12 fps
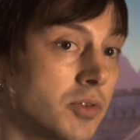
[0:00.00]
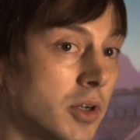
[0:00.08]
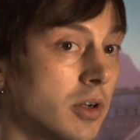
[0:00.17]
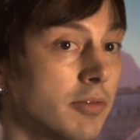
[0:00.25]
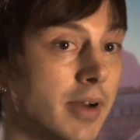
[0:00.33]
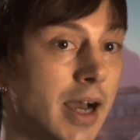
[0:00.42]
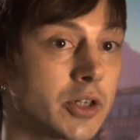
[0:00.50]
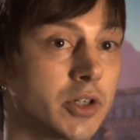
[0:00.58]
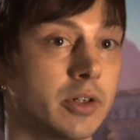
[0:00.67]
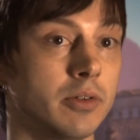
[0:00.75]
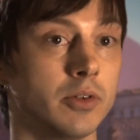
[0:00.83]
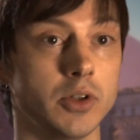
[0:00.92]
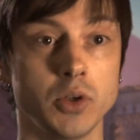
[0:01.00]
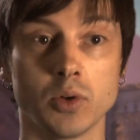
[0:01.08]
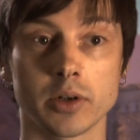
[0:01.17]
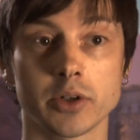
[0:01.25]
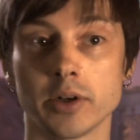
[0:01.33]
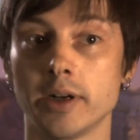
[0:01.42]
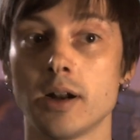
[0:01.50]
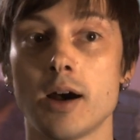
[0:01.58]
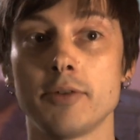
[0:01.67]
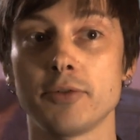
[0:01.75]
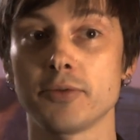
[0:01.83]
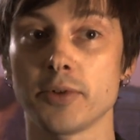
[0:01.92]
for your faction, you are turning
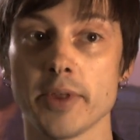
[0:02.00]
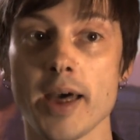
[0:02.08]
off for